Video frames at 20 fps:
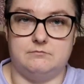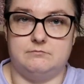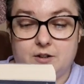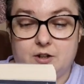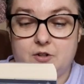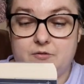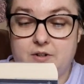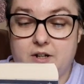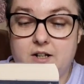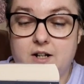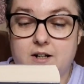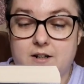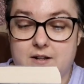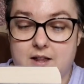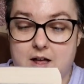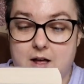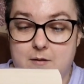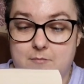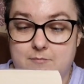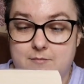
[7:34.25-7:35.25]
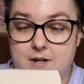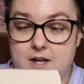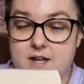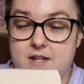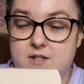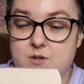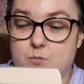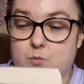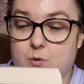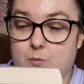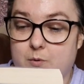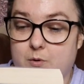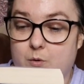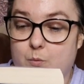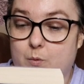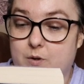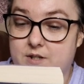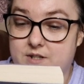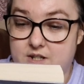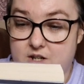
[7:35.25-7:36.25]
Kavina Clem is a woman
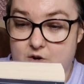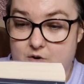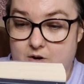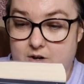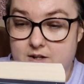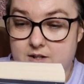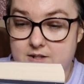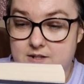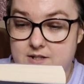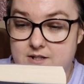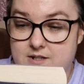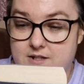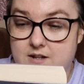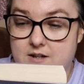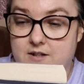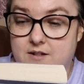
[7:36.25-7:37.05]
with secrets.